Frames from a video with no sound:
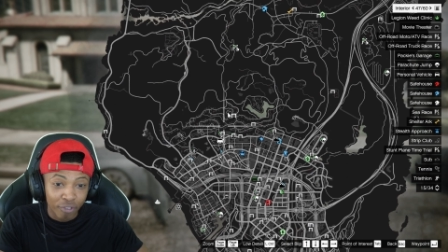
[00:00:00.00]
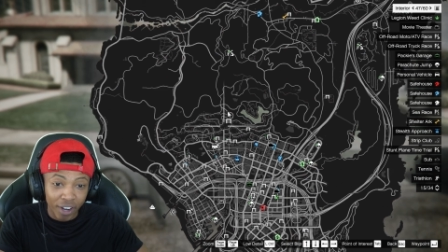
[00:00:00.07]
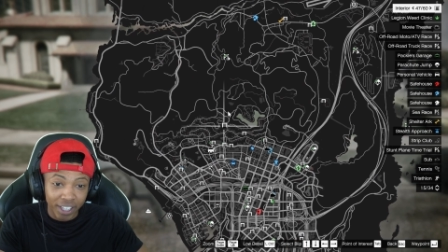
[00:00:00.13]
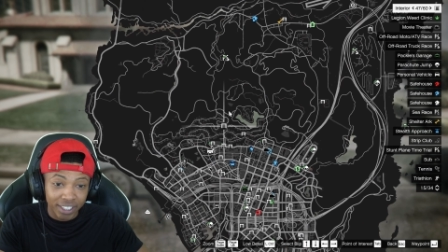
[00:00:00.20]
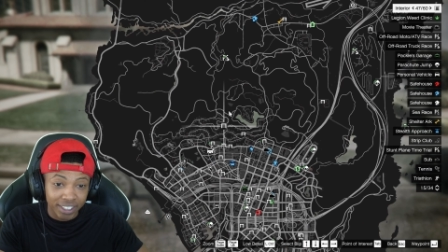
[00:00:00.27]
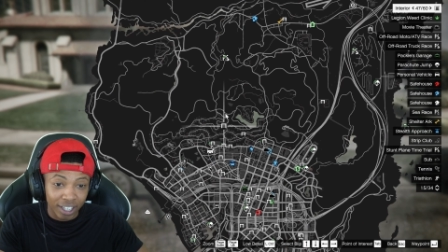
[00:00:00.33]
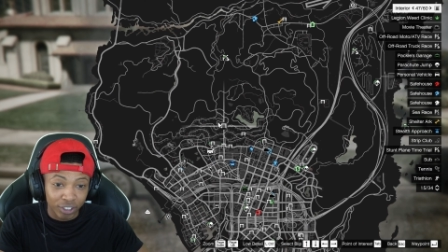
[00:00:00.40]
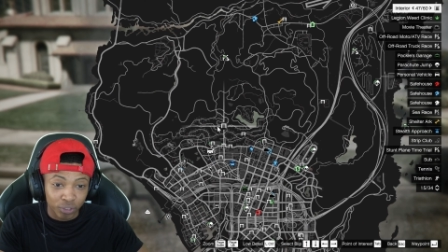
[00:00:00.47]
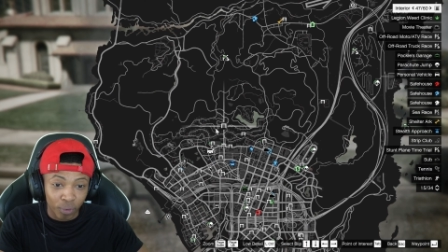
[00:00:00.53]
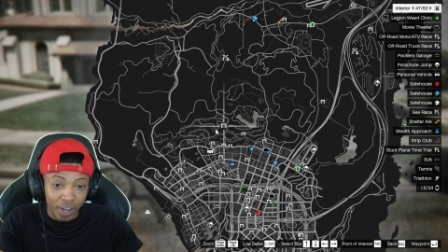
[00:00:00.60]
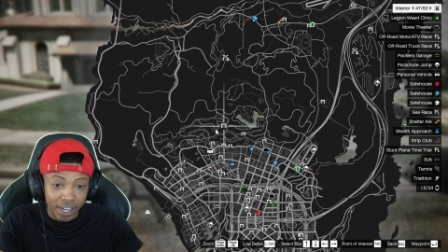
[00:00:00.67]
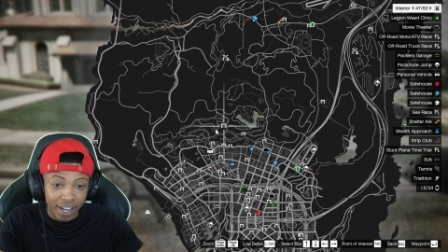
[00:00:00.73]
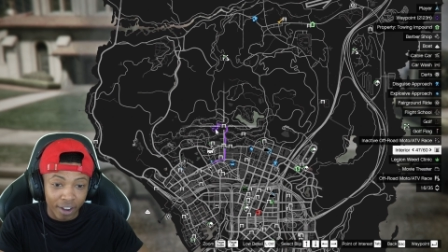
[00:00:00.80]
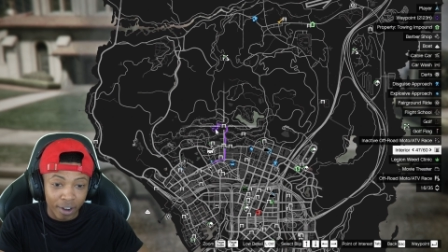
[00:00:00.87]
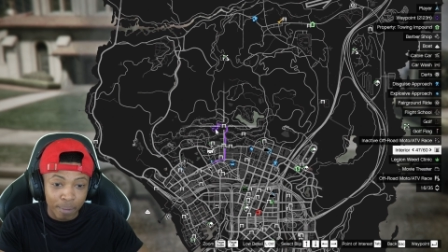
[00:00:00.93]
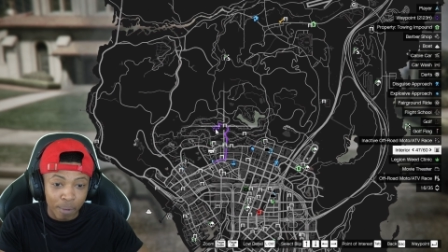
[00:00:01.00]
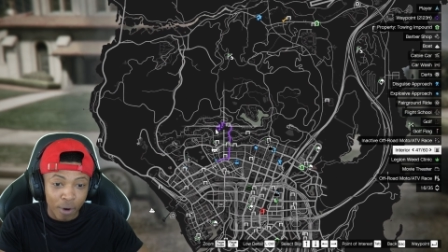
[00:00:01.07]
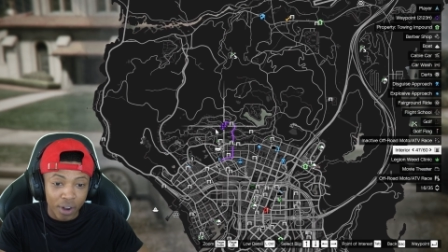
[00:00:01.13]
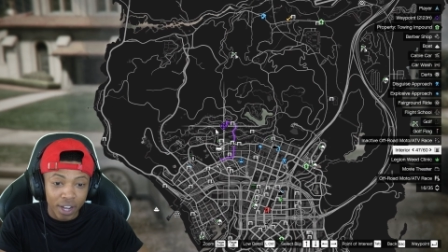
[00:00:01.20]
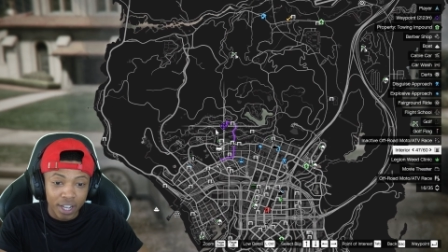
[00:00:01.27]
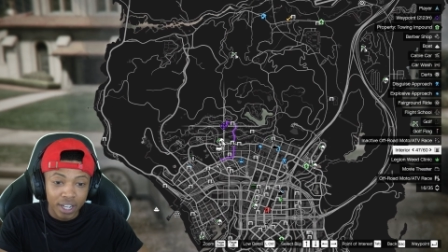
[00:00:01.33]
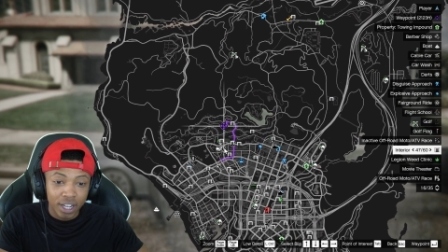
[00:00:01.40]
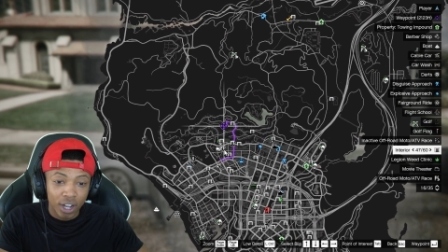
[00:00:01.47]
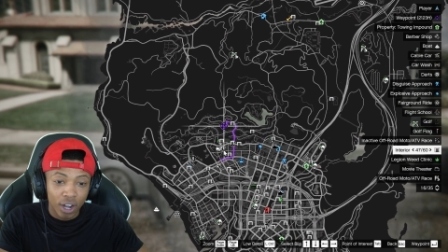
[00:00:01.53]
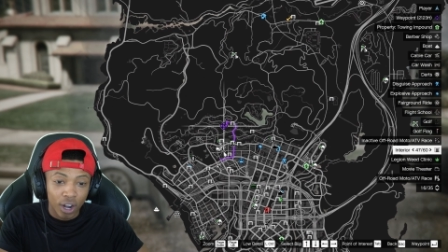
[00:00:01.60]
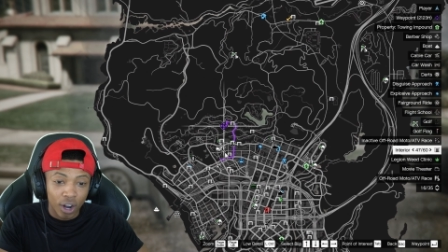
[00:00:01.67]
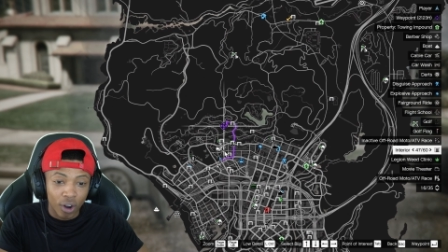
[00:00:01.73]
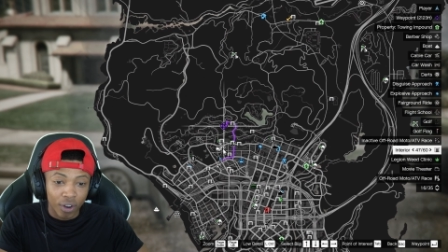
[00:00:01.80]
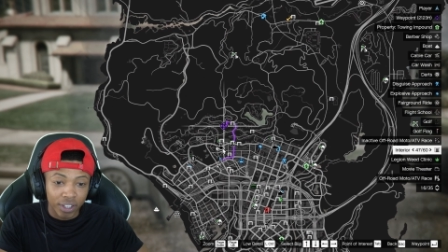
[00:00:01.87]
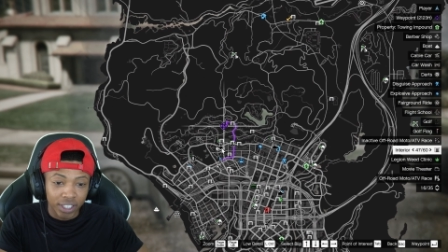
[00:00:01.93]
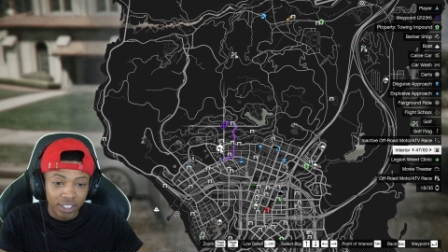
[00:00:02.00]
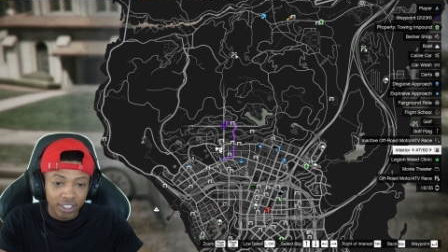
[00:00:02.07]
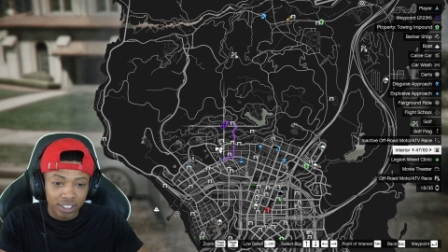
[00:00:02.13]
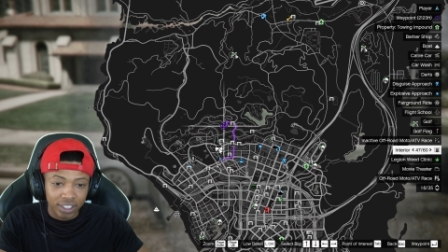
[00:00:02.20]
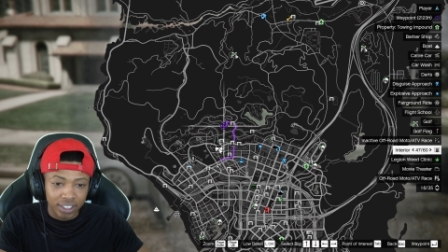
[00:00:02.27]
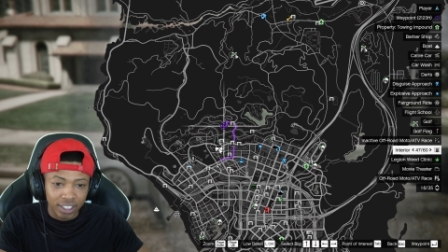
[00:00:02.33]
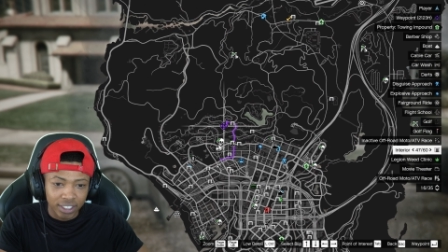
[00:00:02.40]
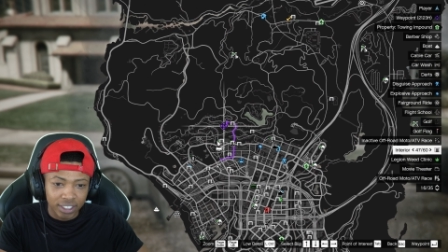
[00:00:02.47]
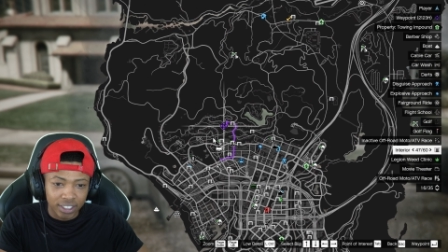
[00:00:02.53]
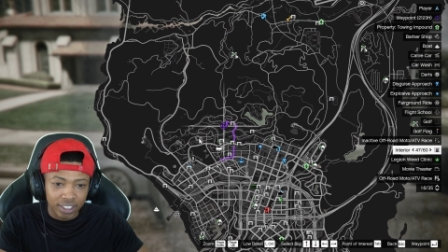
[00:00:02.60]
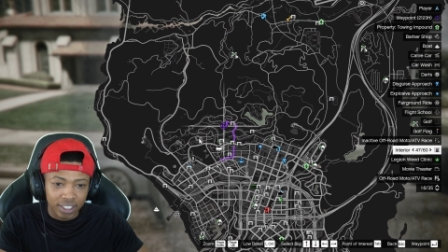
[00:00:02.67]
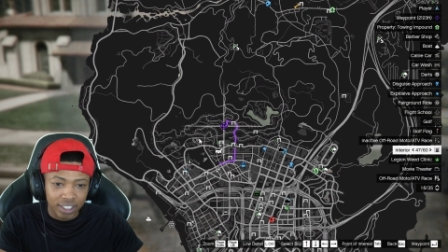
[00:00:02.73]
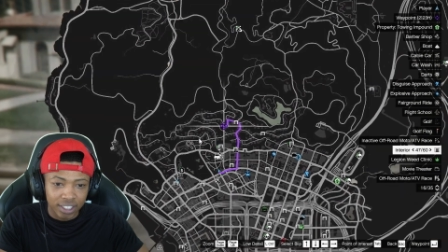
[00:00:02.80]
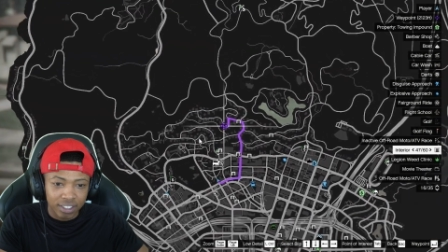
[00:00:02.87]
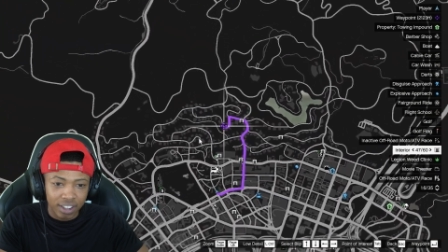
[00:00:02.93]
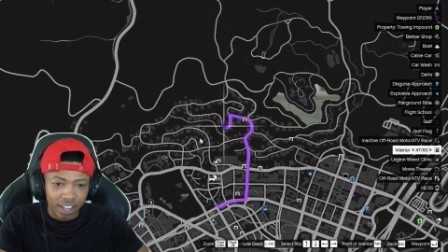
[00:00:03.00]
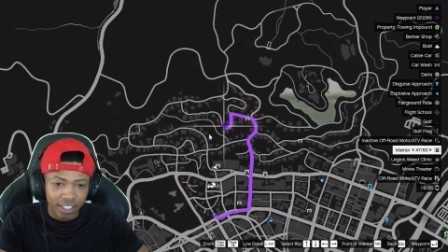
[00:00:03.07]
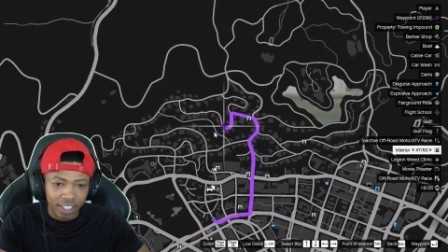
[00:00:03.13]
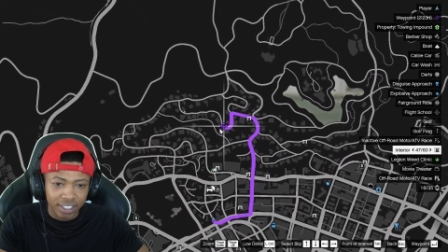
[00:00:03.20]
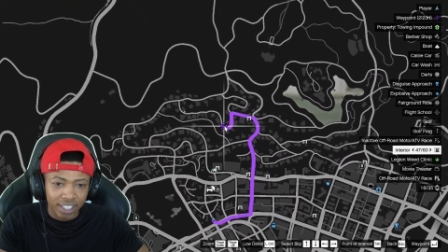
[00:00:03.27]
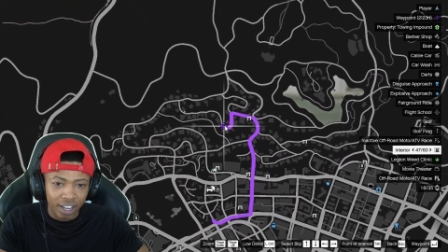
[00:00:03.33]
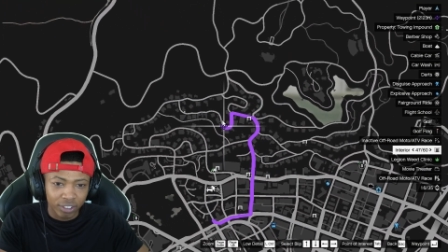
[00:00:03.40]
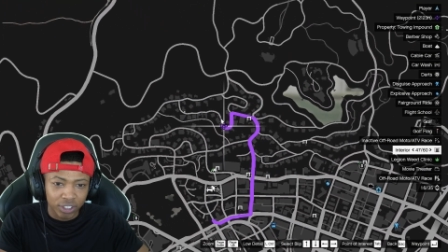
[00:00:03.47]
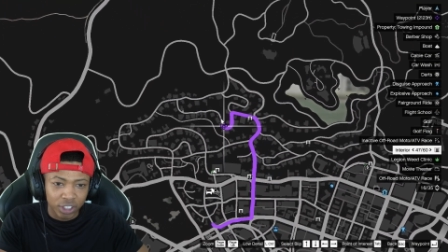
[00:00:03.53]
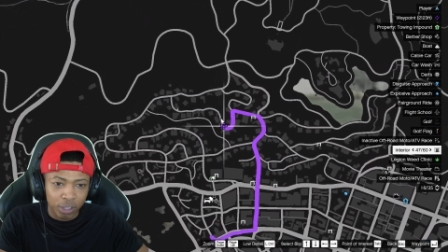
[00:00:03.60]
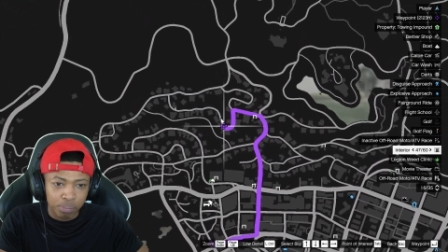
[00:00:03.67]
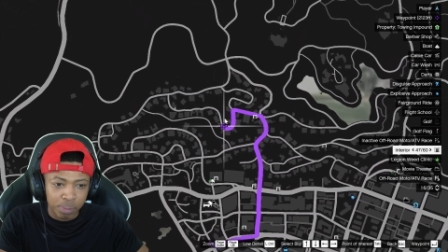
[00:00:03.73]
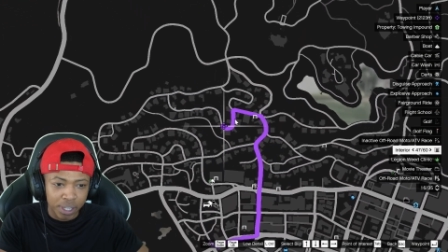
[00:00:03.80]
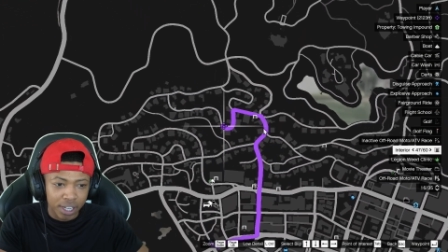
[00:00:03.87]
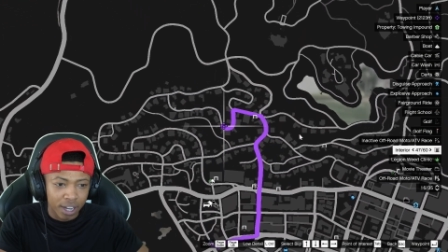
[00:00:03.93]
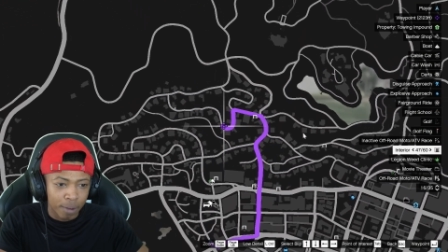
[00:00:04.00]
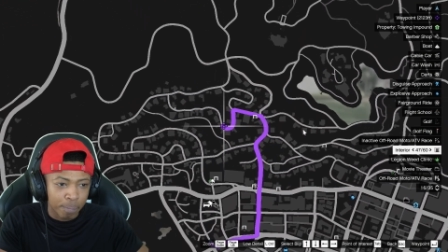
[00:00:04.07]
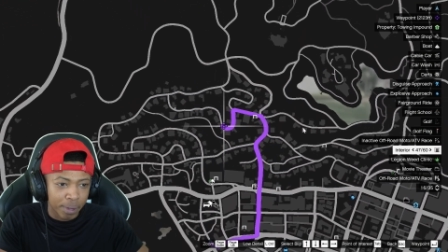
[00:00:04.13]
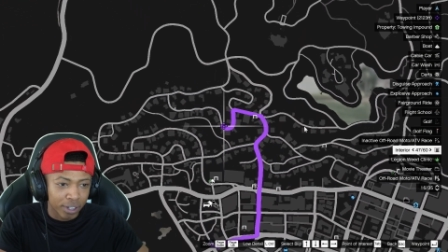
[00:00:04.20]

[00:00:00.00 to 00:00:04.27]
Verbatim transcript: Franklin's house right now, come on. Oh, this, this is, I think his house should be up